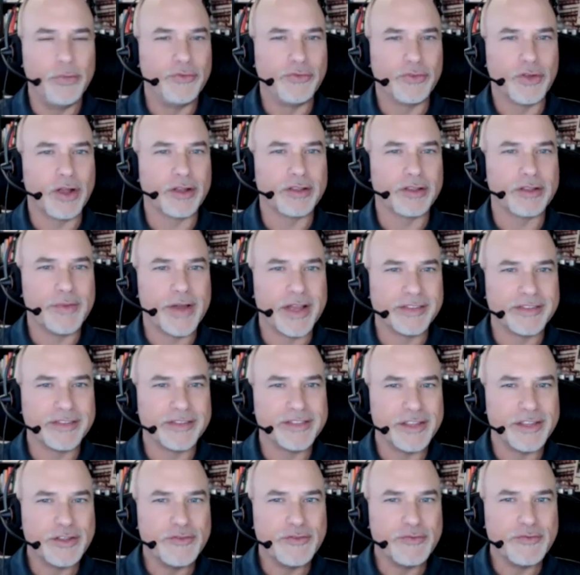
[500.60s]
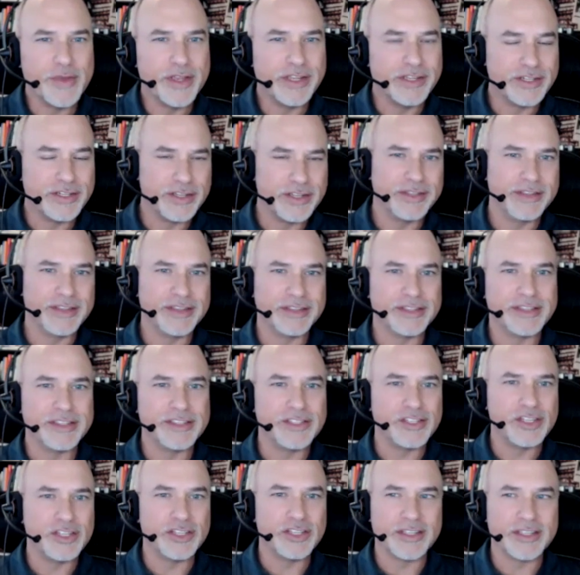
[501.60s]
talked about this and you've mentioned this.
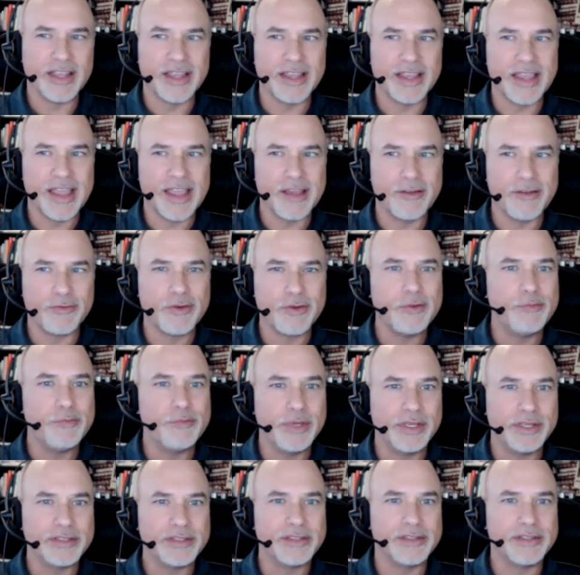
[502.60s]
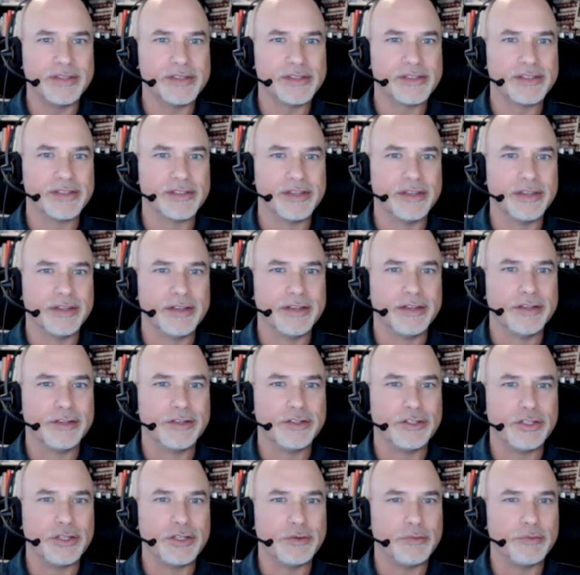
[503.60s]
It's just like every business
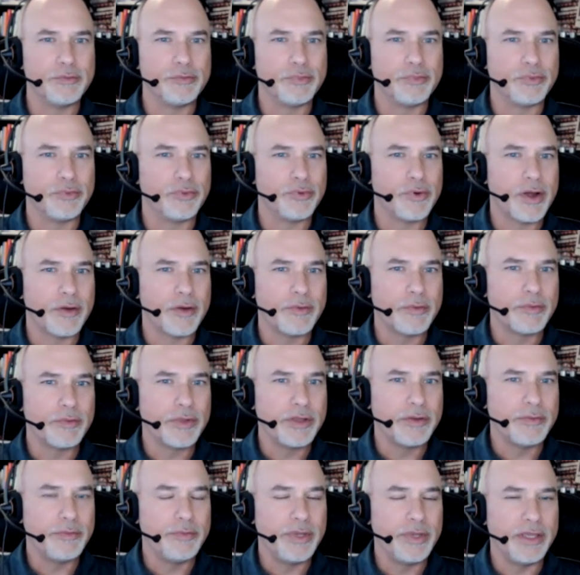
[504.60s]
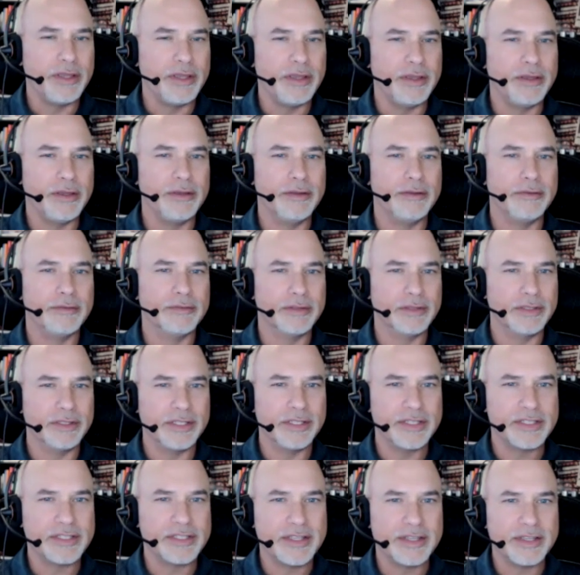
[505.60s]
should probably be
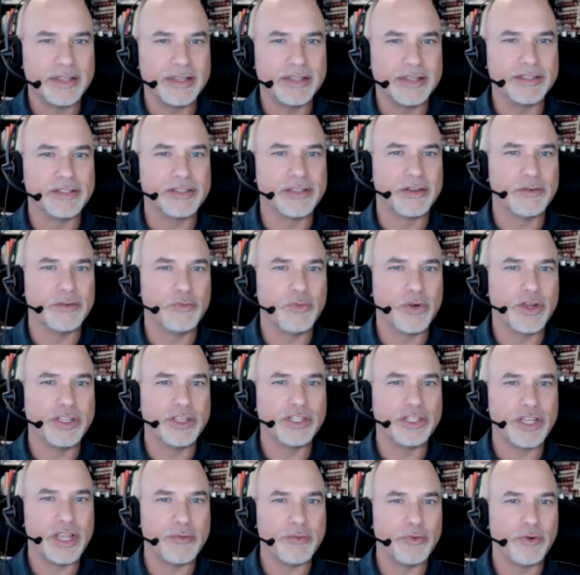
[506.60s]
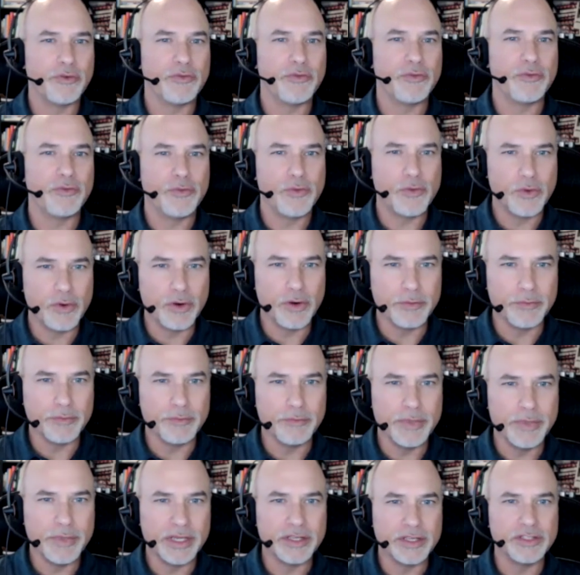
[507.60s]
listed in some way, shape, or
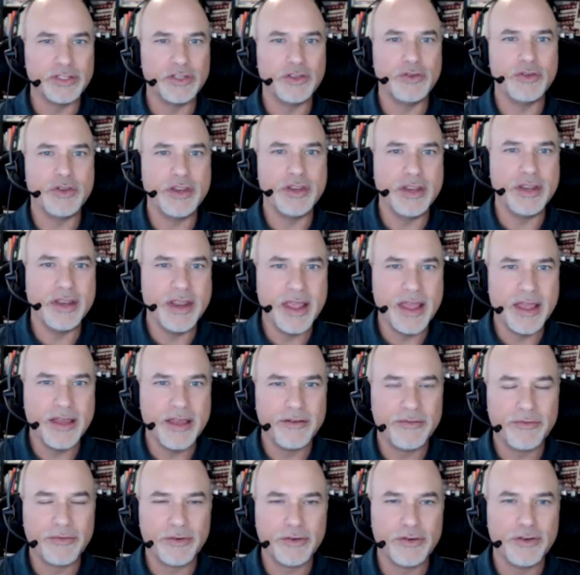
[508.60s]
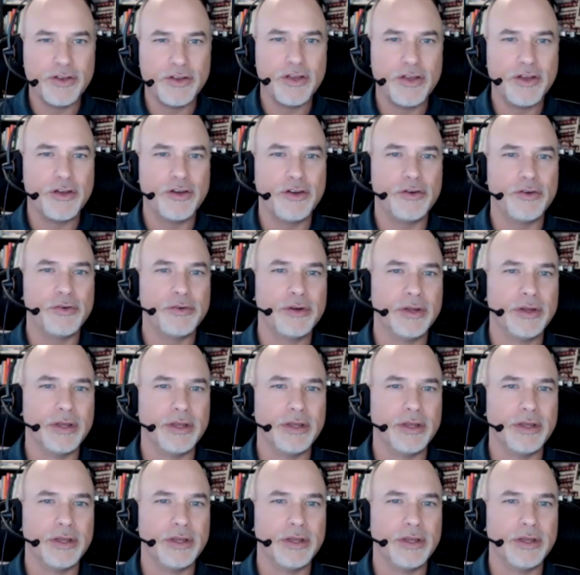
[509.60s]
form, because you never know